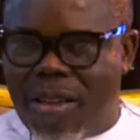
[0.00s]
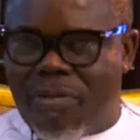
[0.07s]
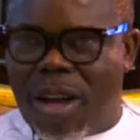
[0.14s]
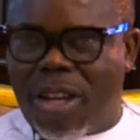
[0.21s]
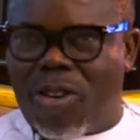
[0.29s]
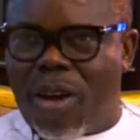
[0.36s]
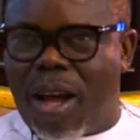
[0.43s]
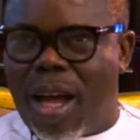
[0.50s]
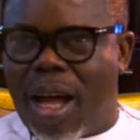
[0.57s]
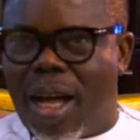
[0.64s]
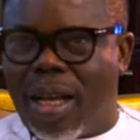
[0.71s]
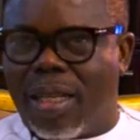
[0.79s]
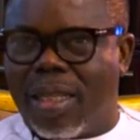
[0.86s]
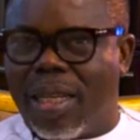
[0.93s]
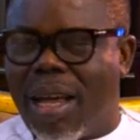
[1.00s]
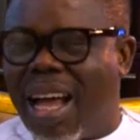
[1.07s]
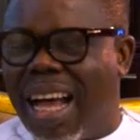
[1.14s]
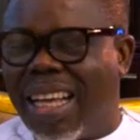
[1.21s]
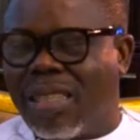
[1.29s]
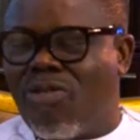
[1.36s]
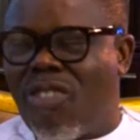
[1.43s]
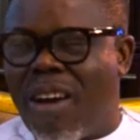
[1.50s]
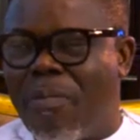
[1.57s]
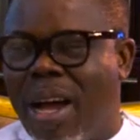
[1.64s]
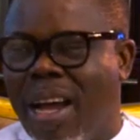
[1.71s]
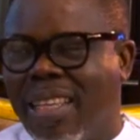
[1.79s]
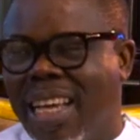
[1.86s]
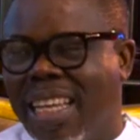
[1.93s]
In fact, as far
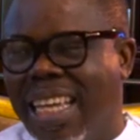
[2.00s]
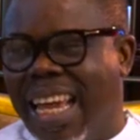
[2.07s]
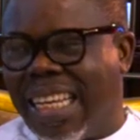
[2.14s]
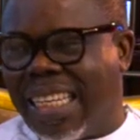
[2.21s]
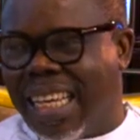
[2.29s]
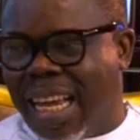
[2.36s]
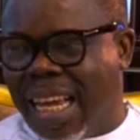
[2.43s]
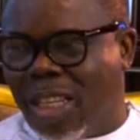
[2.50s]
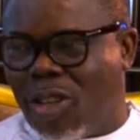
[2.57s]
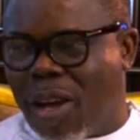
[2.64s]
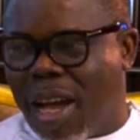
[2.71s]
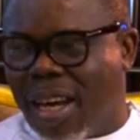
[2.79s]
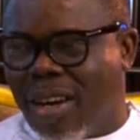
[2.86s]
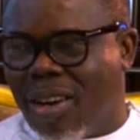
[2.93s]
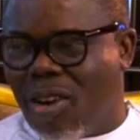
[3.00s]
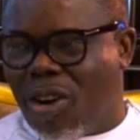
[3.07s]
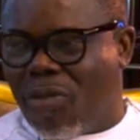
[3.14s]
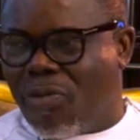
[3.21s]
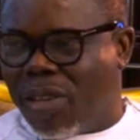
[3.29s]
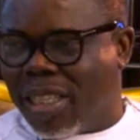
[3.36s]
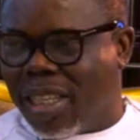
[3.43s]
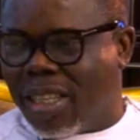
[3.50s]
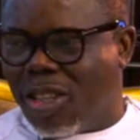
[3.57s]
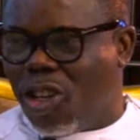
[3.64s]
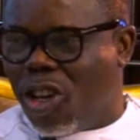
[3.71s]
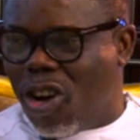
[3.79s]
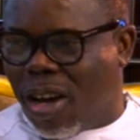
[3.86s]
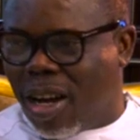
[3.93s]
back as 1988, you had an office in
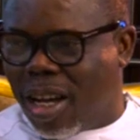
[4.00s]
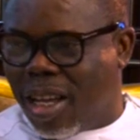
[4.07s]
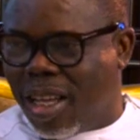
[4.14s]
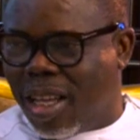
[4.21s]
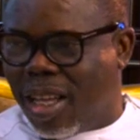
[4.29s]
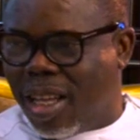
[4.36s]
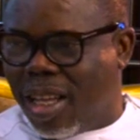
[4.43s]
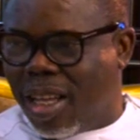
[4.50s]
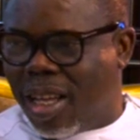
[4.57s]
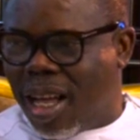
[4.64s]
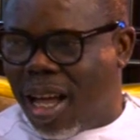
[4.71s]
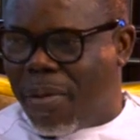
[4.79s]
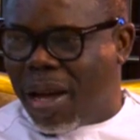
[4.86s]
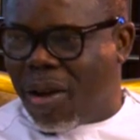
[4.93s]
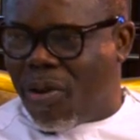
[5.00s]
New York. Am I